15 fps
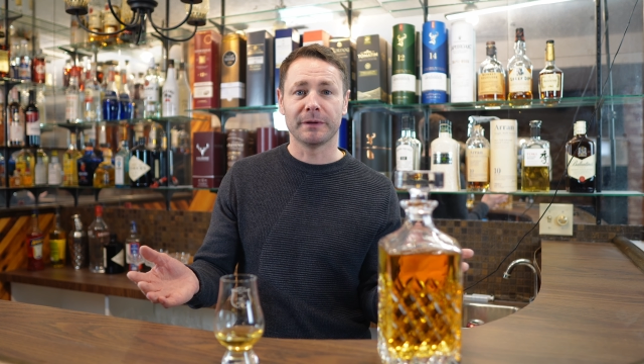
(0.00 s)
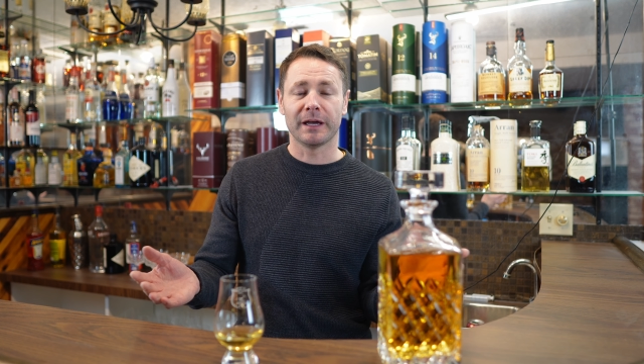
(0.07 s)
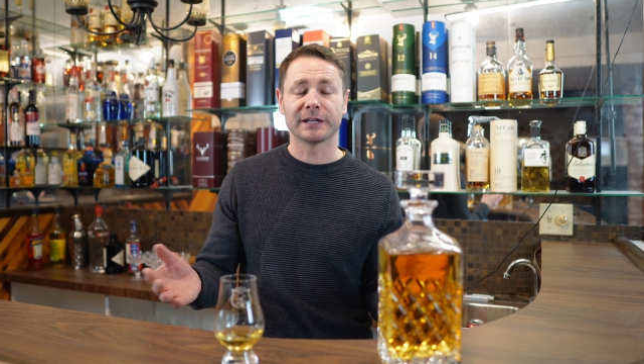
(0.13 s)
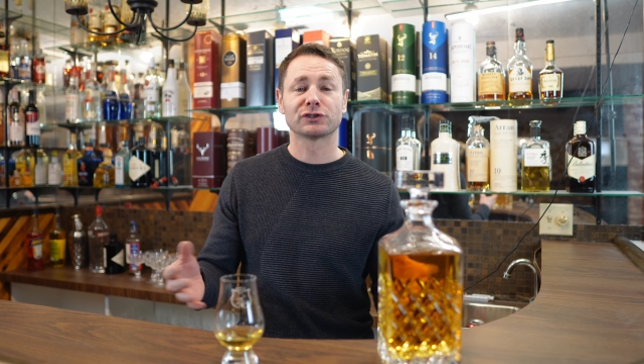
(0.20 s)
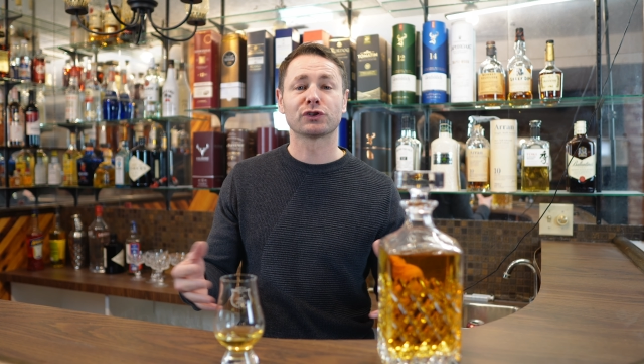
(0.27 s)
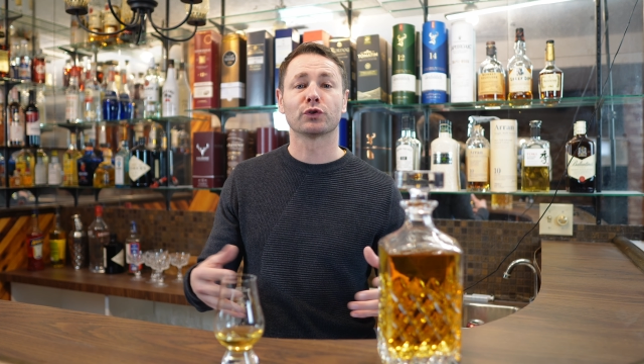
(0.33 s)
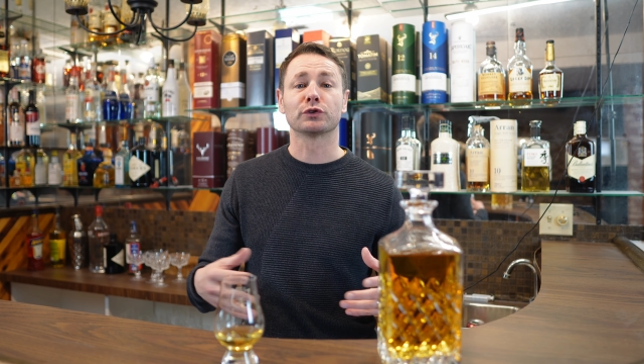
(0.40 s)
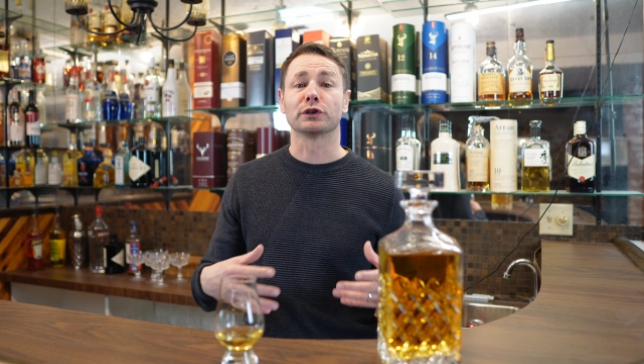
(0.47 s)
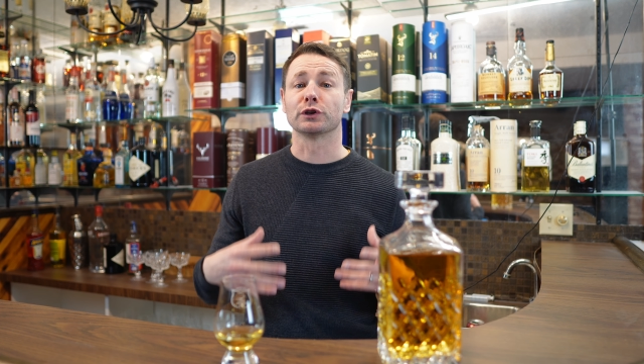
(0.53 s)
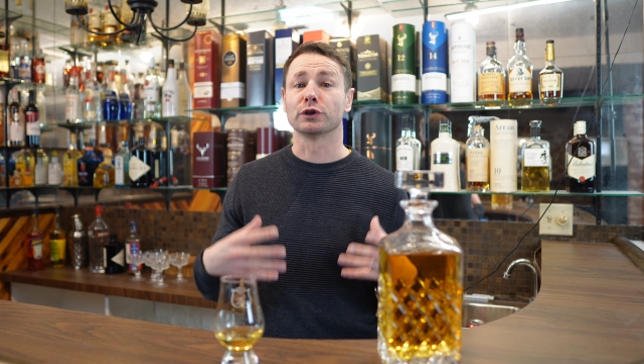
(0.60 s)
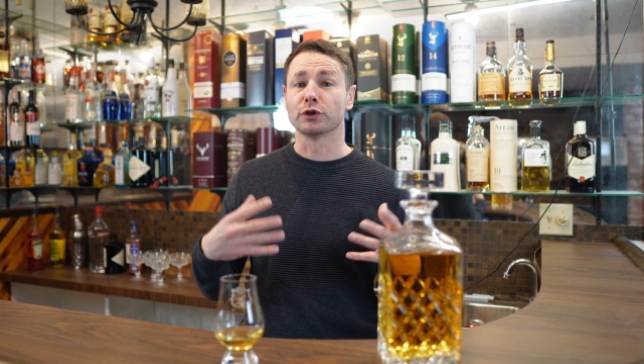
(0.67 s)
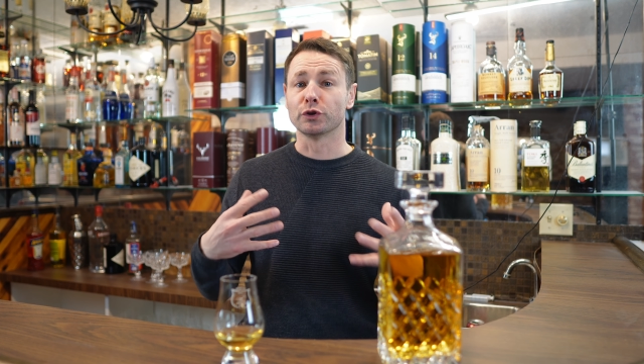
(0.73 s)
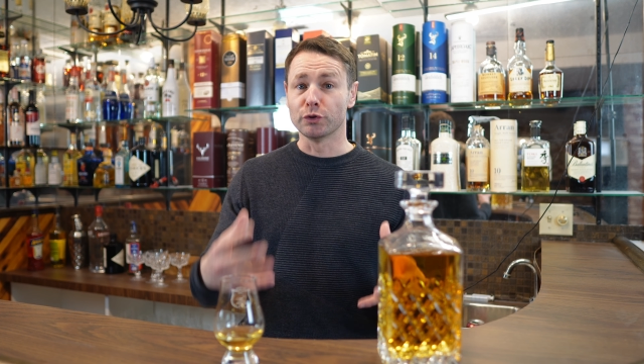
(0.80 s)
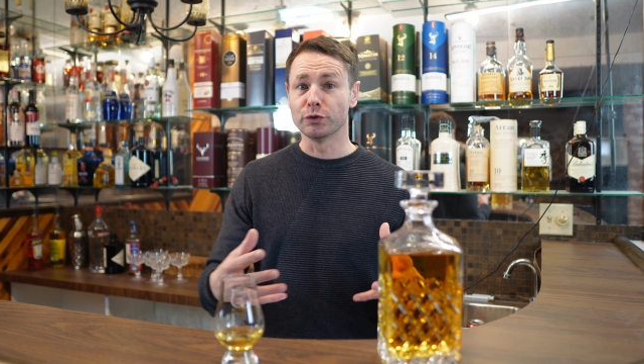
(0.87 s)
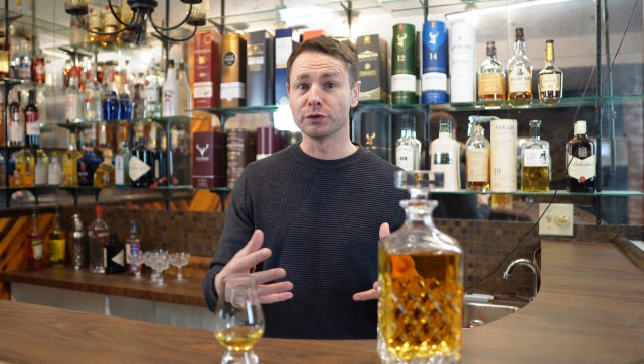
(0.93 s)
it's going to
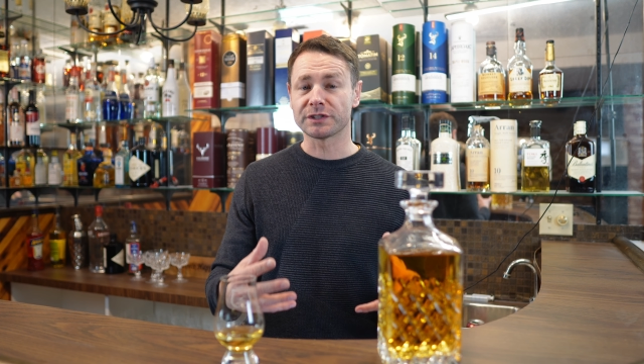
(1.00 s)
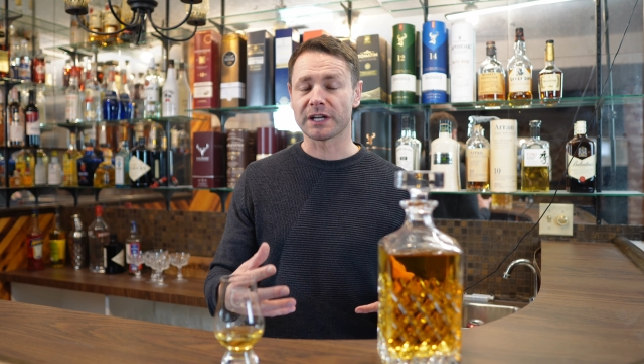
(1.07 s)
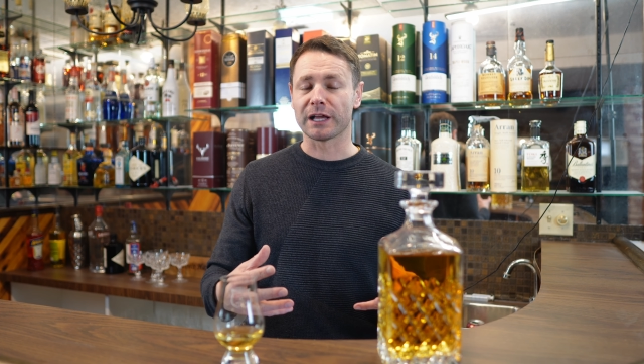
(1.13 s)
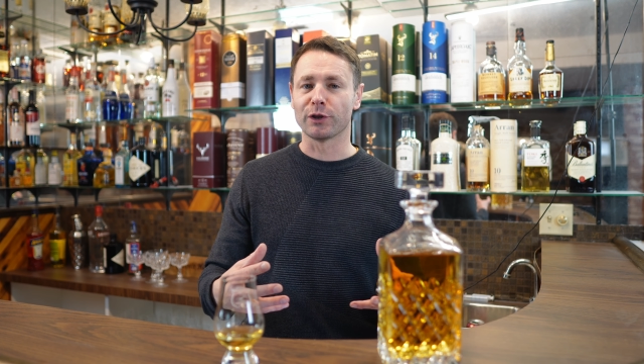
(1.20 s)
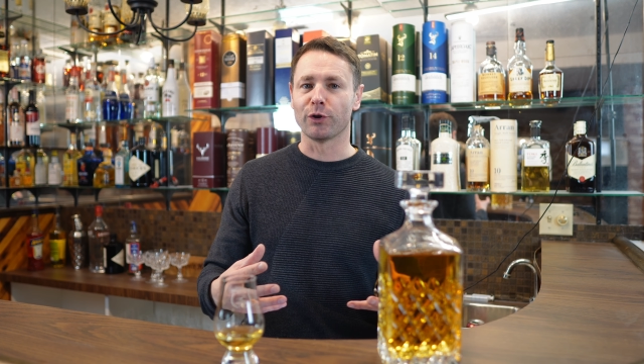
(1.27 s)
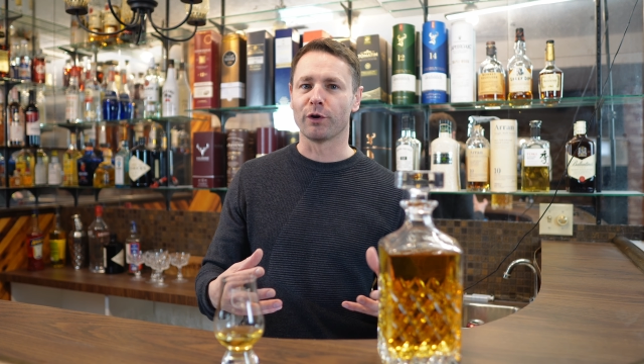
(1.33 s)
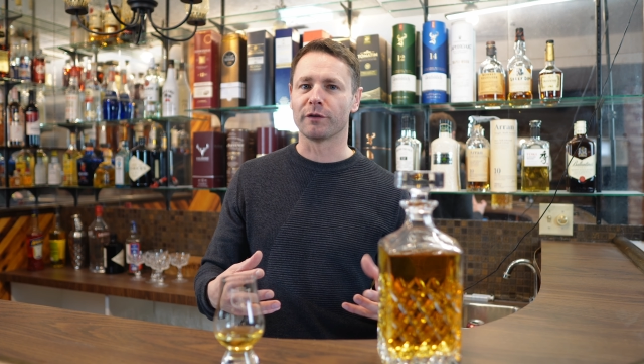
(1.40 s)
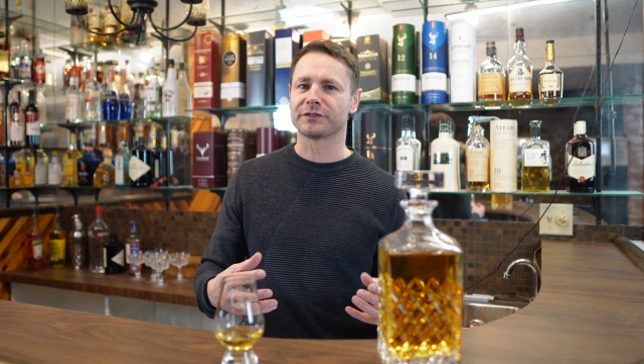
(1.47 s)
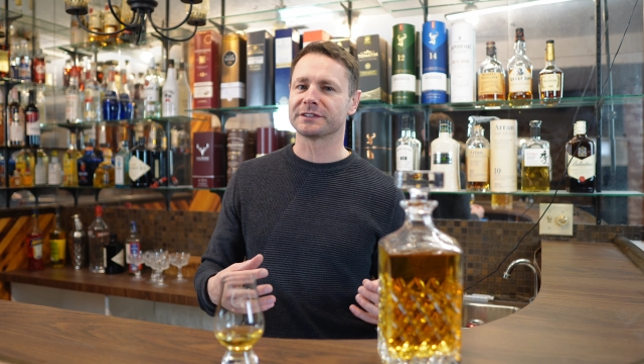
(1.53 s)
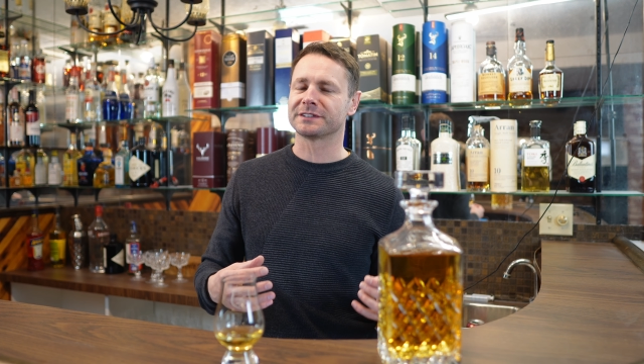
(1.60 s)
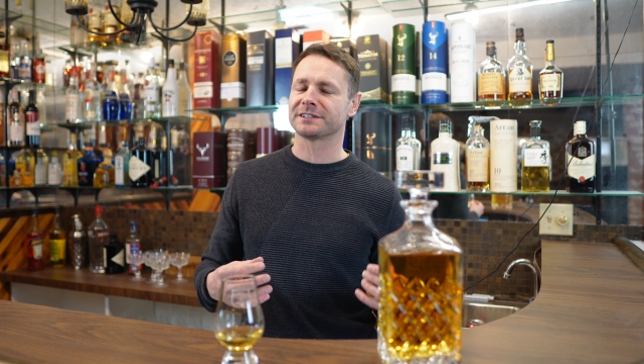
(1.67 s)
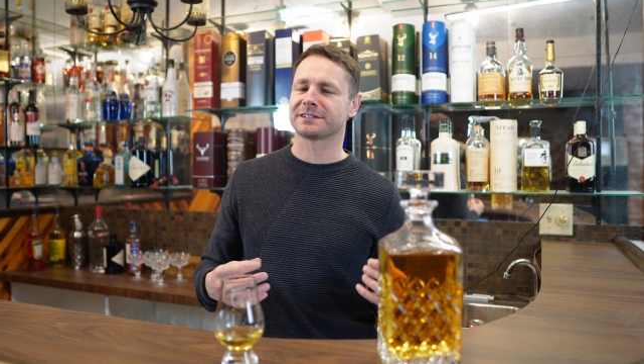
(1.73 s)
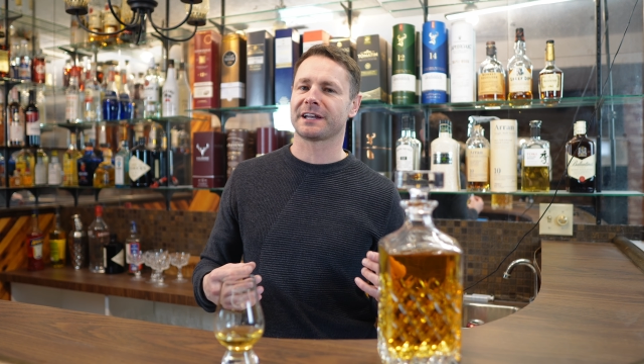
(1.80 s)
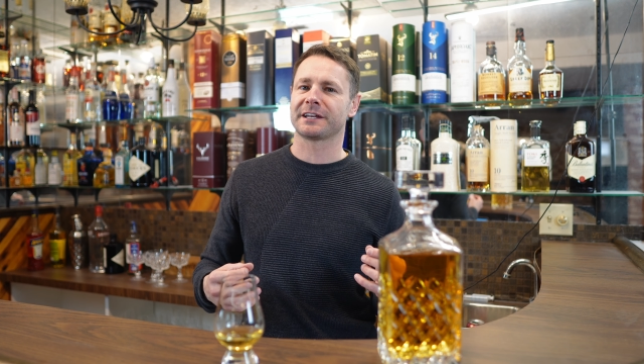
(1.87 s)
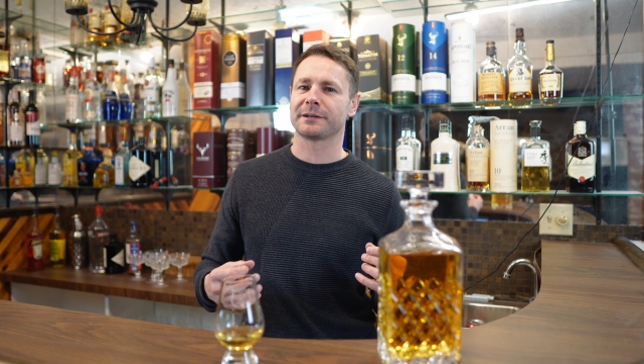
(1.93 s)
lose a lot of the
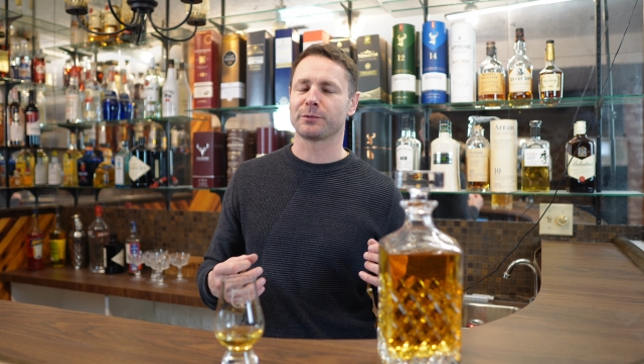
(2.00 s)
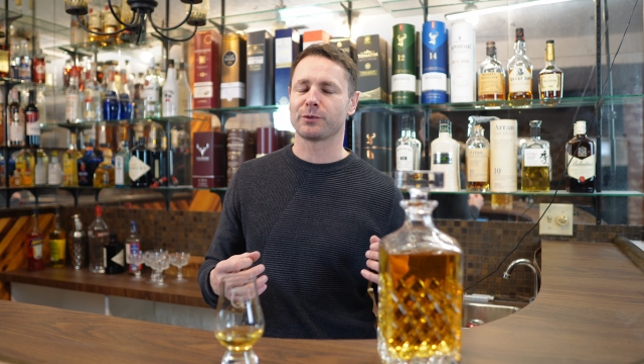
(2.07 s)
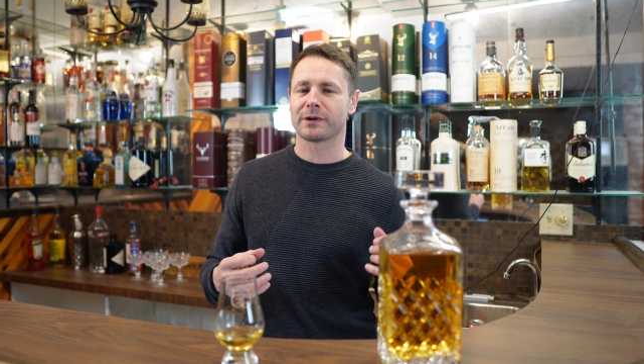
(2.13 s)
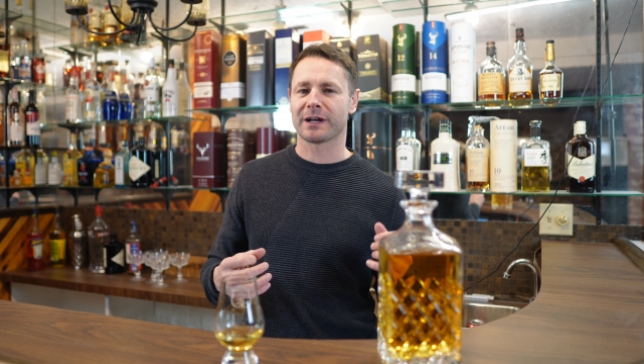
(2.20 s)
desirable